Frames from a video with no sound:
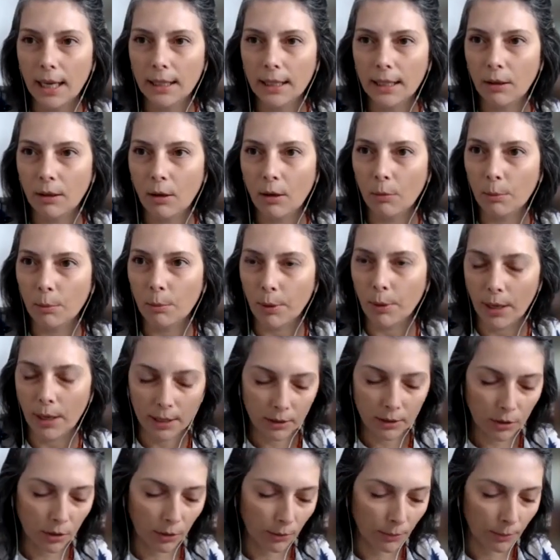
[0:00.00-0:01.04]
and
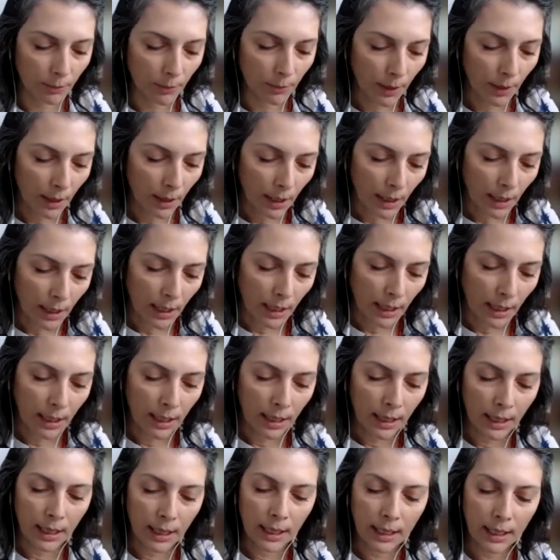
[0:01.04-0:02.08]
compression.
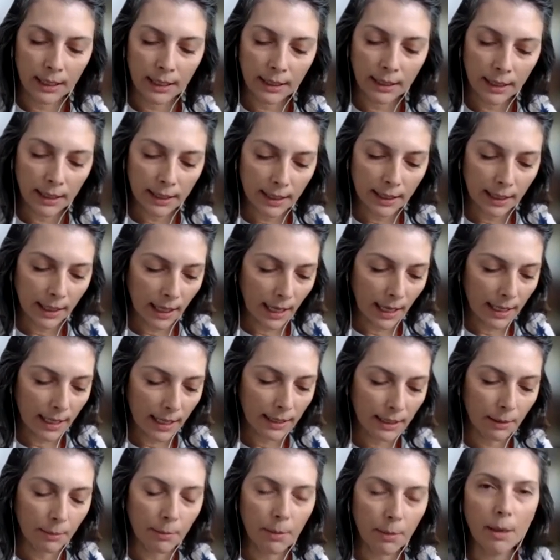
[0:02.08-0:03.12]
In this
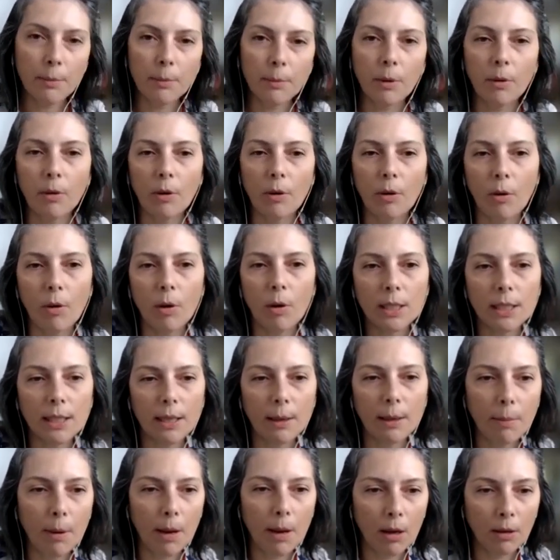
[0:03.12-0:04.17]
case, the member was
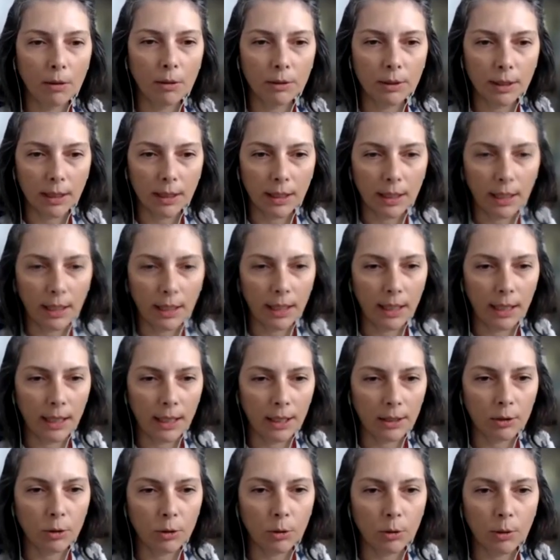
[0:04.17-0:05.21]
about
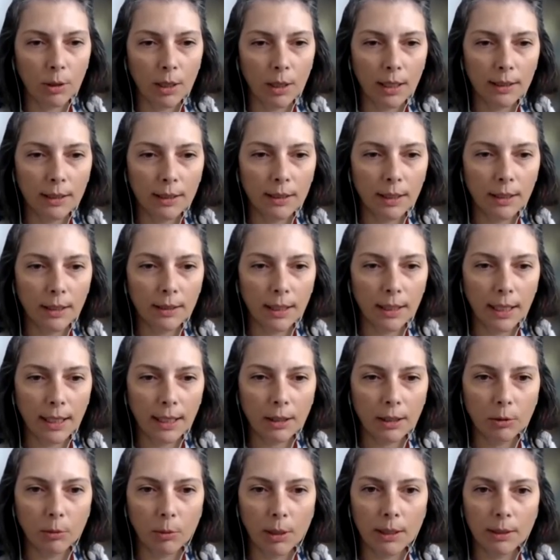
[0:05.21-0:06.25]

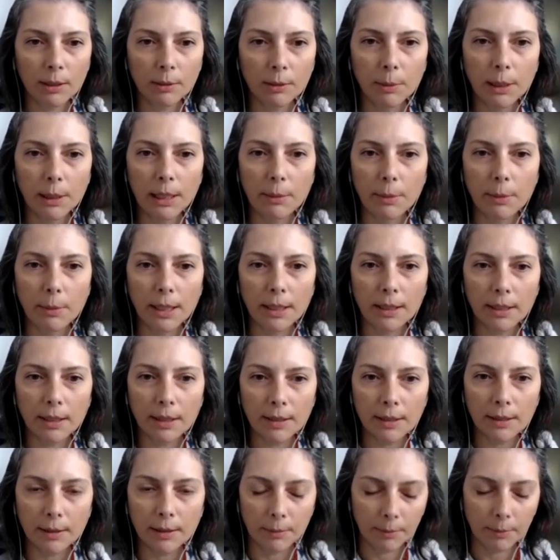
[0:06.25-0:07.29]
281
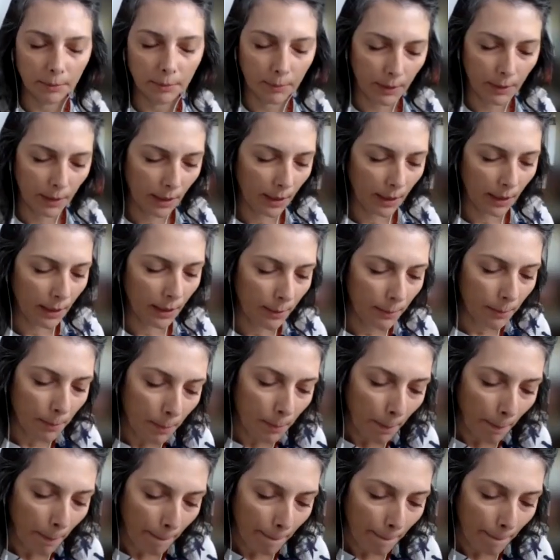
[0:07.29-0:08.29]
millimeters, and